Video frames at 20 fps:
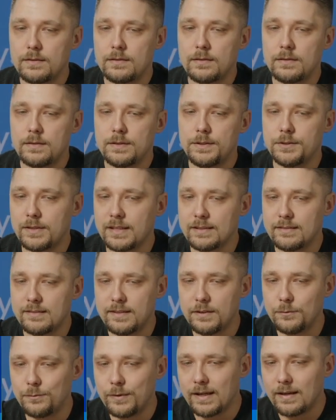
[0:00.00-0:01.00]
you can
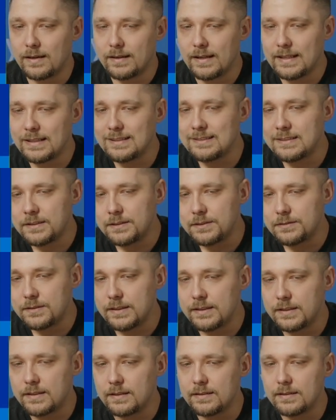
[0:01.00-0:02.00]
see we are
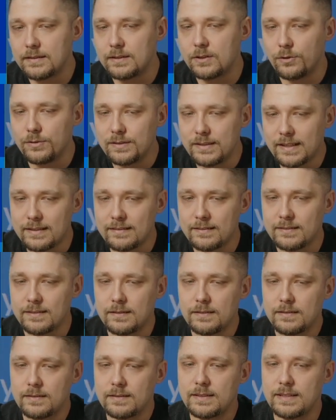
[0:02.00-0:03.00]
executing context
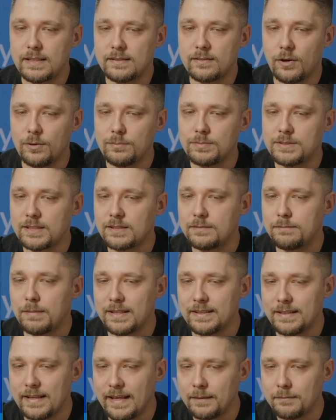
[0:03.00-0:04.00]
get object by
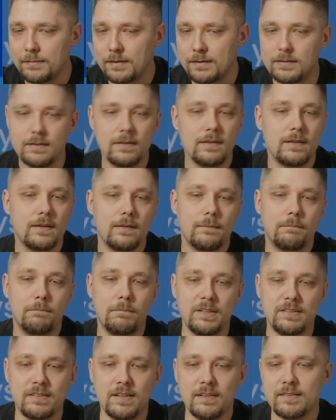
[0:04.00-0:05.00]
name
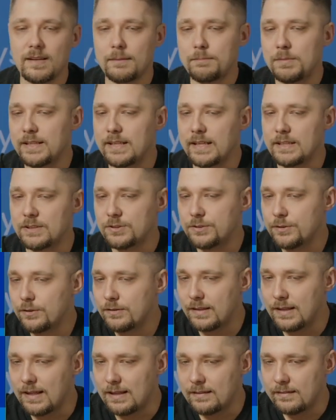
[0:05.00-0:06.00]
business
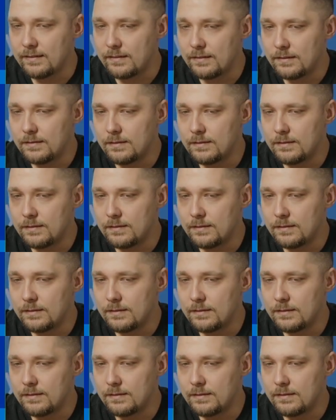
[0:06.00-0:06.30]
application.class